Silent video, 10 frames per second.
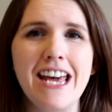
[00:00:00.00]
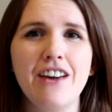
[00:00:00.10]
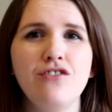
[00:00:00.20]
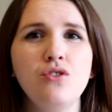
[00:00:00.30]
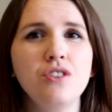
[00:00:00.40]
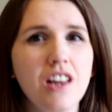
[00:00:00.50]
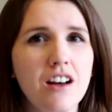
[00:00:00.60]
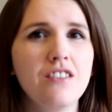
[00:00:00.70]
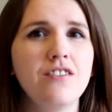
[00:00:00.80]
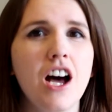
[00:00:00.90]
If you
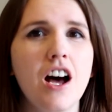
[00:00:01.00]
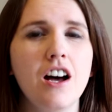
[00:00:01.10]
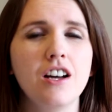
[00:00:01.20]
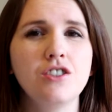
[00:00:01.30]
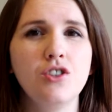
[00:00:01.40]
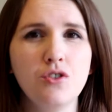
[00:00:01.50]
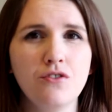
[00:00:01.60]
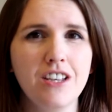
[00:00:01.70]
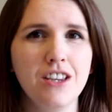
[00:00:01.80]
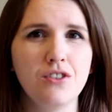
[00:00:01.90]
love a
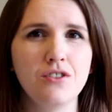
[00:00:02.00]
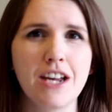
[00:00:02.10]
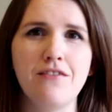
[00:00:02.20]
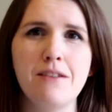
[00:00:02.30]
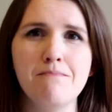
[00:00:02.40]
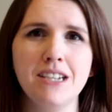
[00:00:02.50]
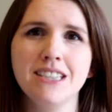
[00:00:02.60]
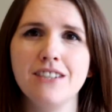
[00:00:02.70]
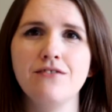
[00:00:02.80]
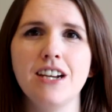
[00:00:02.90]
new vlog every
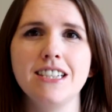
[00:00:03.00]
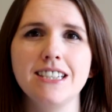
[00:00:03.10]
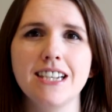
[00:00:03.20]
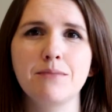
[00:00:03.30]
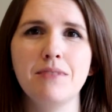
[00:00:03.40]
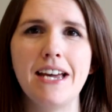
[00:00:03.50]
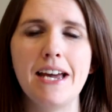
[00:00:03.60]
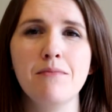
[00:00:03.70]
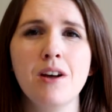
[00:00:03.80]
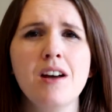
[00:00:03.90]
Monday and Friday at 6
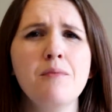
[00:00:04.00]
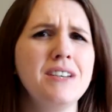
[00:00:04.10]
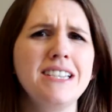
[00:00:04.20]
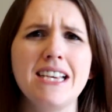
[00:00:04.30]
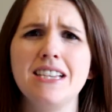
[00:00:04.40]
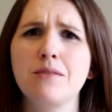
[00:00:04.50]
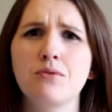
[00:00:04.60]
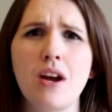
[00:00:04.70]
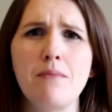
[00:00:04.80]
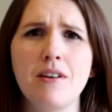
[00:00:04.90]
p.m, please hit the
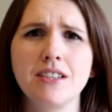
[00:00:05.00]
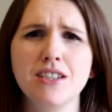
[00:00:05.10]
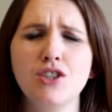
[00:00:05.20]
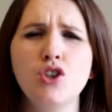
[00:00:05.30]
subscribe button.